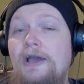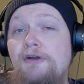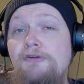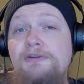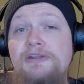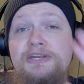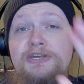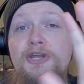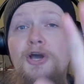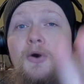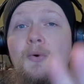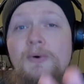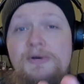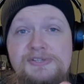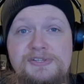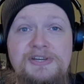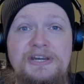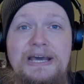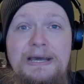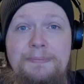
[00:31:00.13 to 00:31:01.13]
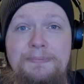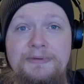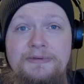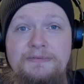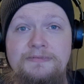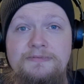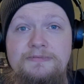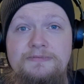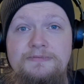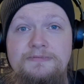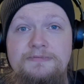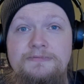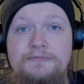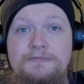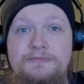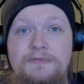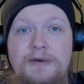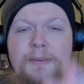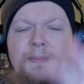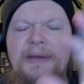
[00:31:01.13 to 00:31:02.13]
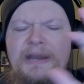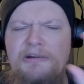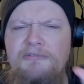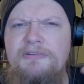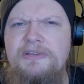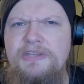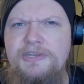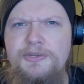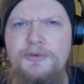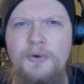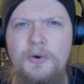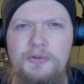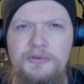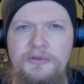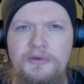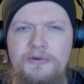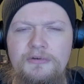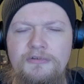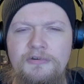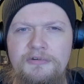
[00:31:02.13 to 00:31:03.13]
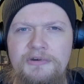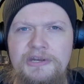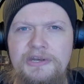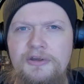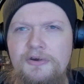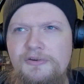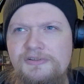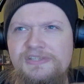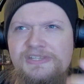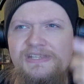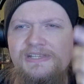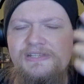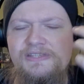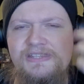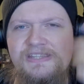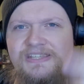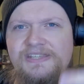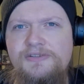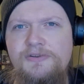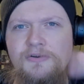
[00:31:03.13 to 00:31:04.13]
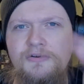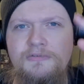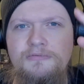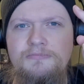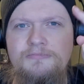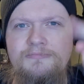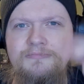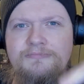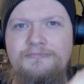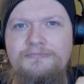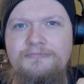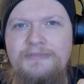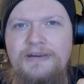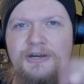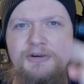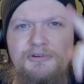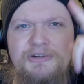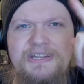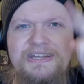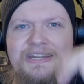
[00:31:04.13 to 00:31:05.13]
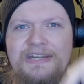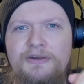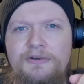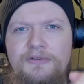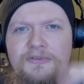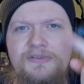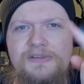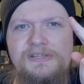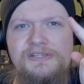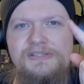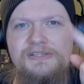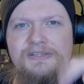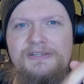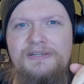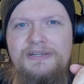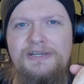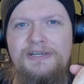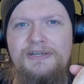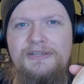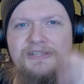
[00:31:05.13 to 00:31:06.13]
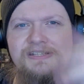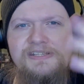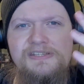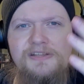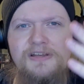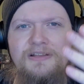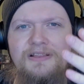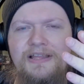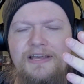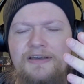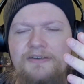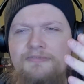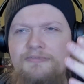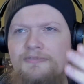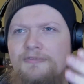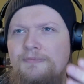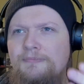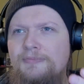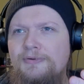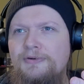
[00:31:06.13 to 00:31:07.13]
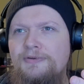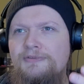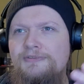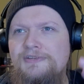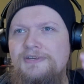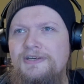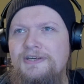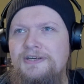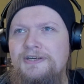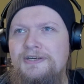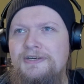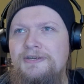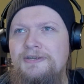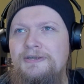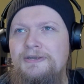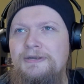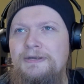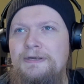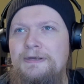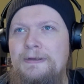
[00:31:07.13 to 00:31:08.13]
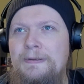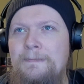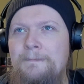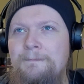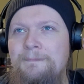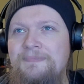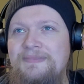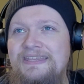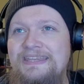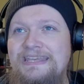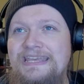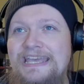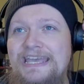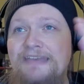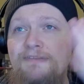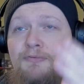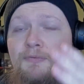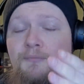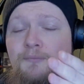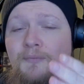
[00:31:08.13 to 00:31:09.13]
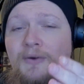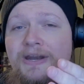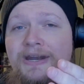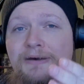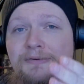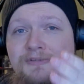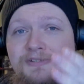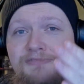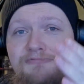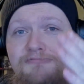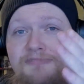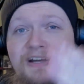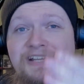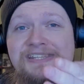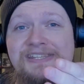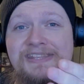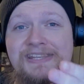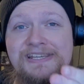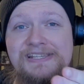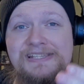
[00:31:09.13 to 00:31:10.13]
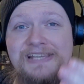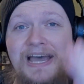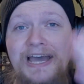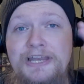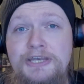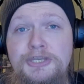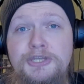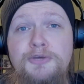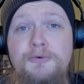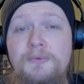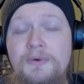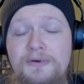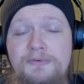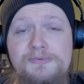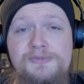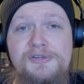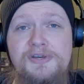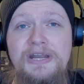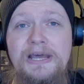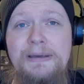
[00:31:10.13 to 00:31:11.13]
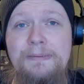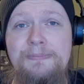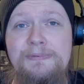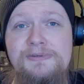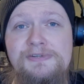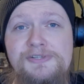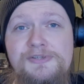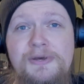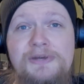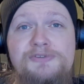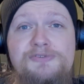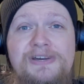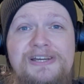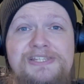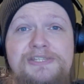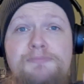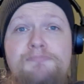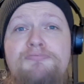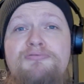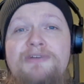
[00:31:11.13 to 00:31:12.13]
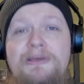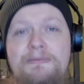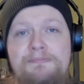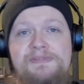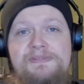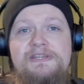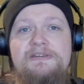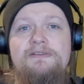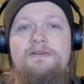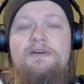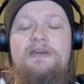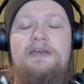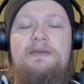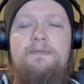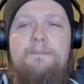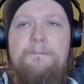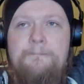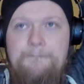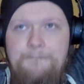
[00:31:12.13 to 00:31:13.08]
I already know what's gonna happen. I mean, I really do already know because this is all. I already did all this. This is not live, but even when I was writing this, I knew what was gonna happen, so I tried to preempt it. Okay.